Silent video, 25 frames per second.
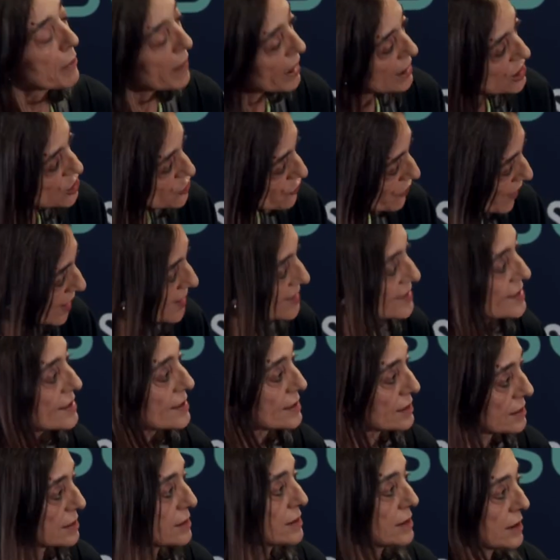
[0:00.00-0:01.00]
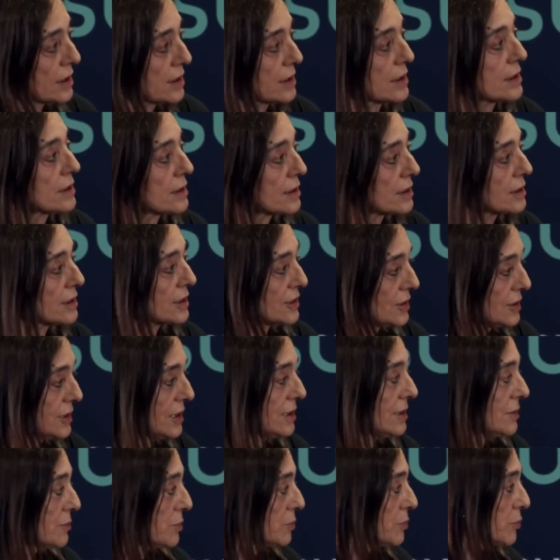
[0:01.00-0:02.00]
If in a private
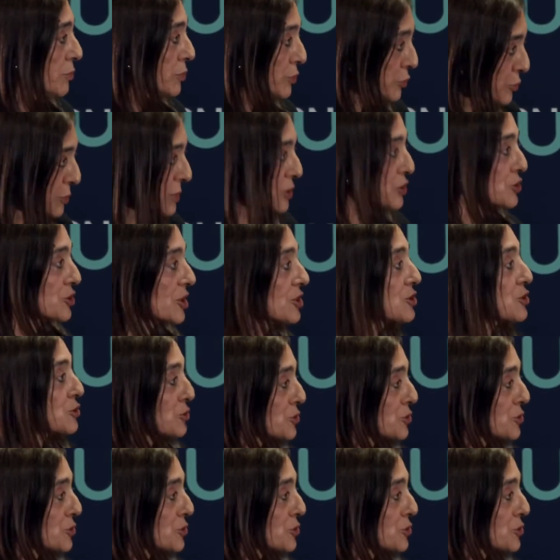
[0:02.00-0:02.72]
context,